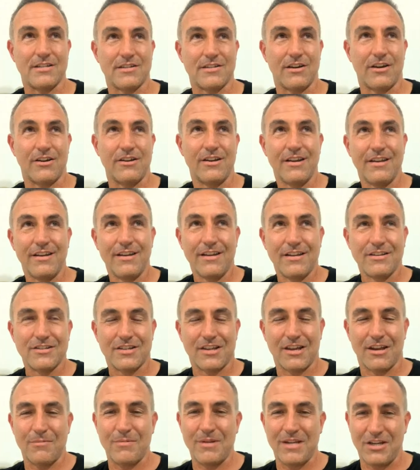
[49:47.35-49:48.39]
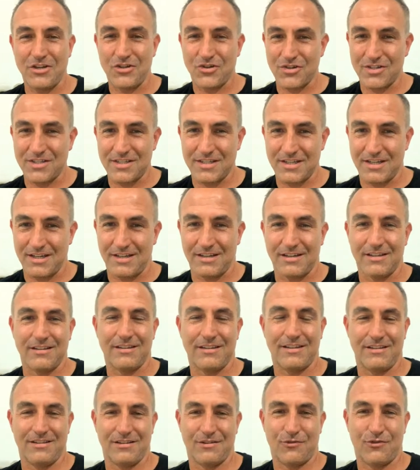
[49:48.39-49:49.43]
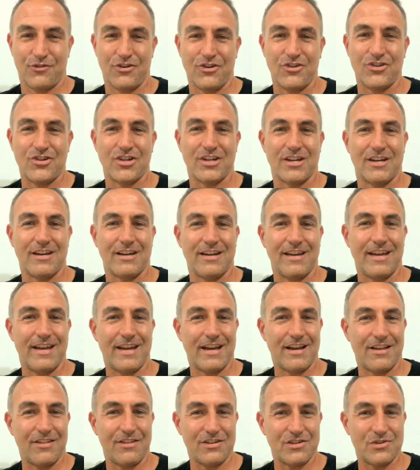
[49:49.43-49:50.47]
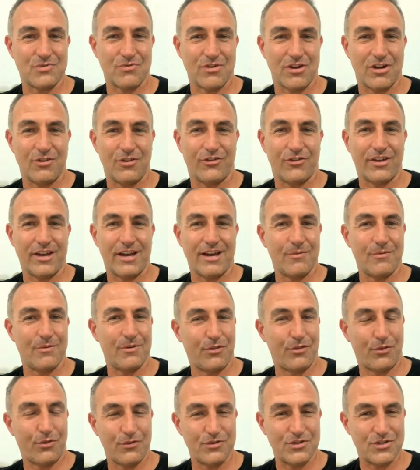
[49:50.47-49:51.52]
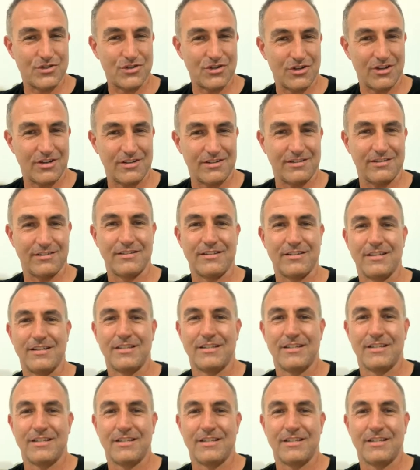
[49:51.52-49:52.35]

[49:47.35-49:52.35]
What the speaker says: So it's it's going to be interesting in the future how this rolls out with certain